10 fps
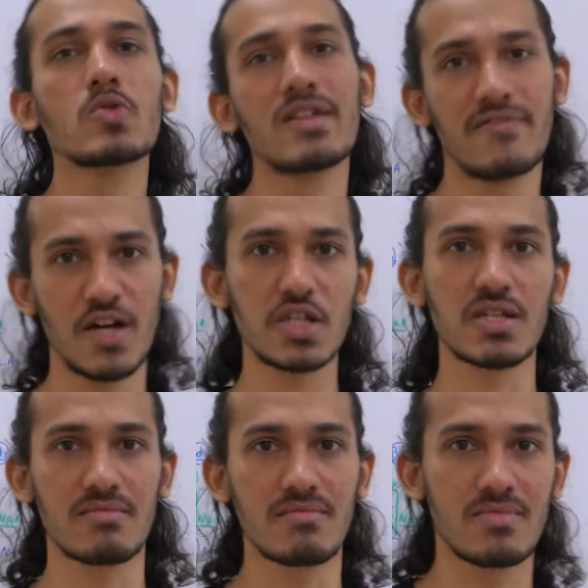function,
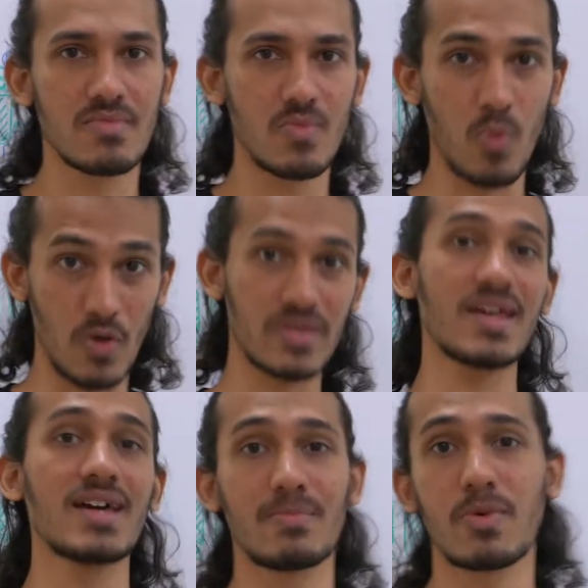what they
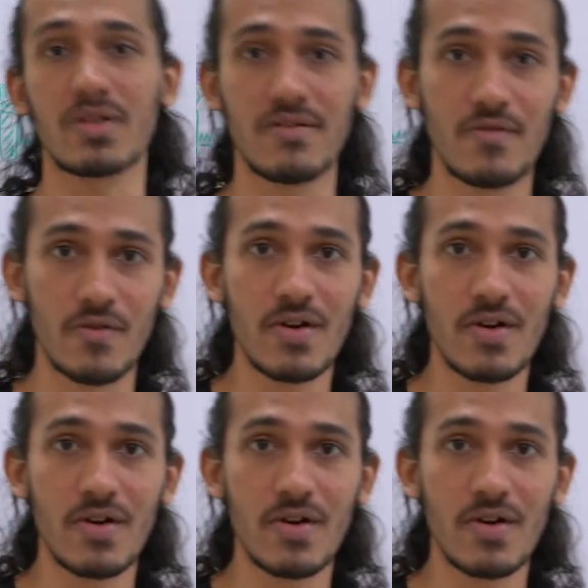are important for.